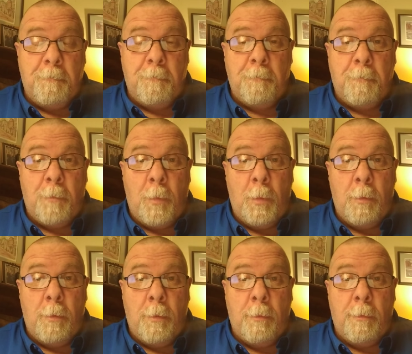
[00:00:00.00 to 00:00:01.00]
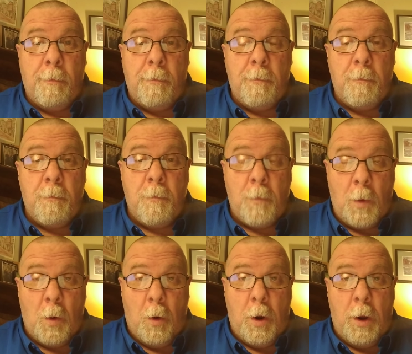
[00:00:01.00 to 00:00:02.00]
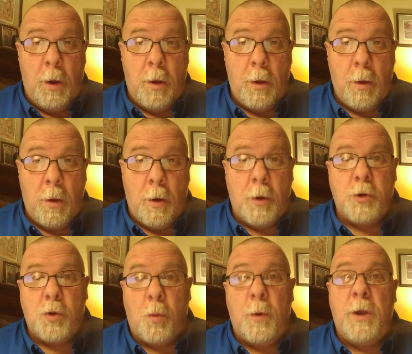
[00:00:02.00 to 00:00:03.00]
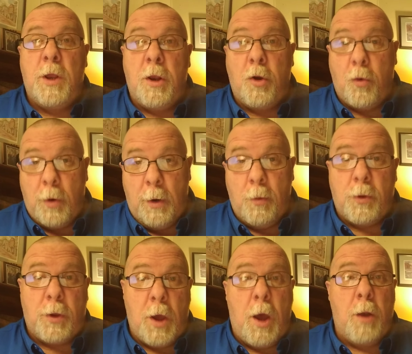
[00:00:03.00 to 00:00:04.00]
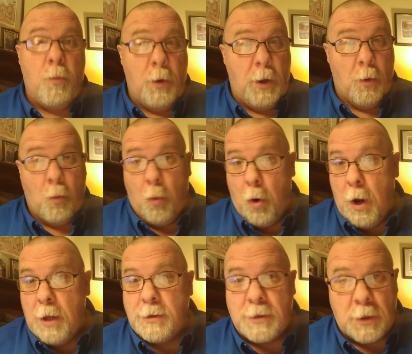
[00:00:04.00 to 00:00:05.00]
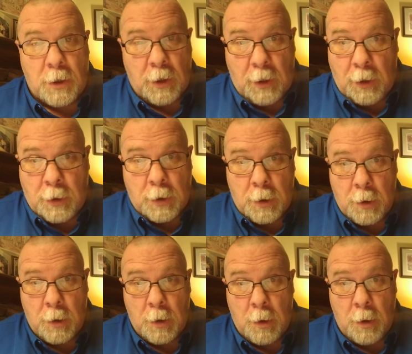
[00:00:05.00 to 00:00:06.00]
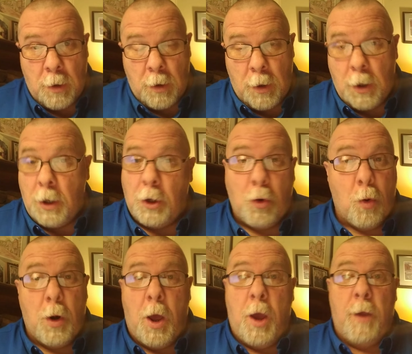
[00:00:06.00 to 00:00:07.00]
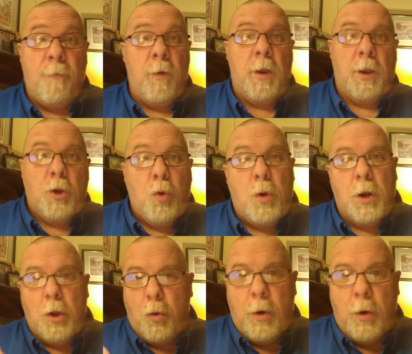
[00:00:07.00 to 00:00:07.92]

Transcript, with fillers: Huh? Right? So we can agree with God, we can resonate in your life and you can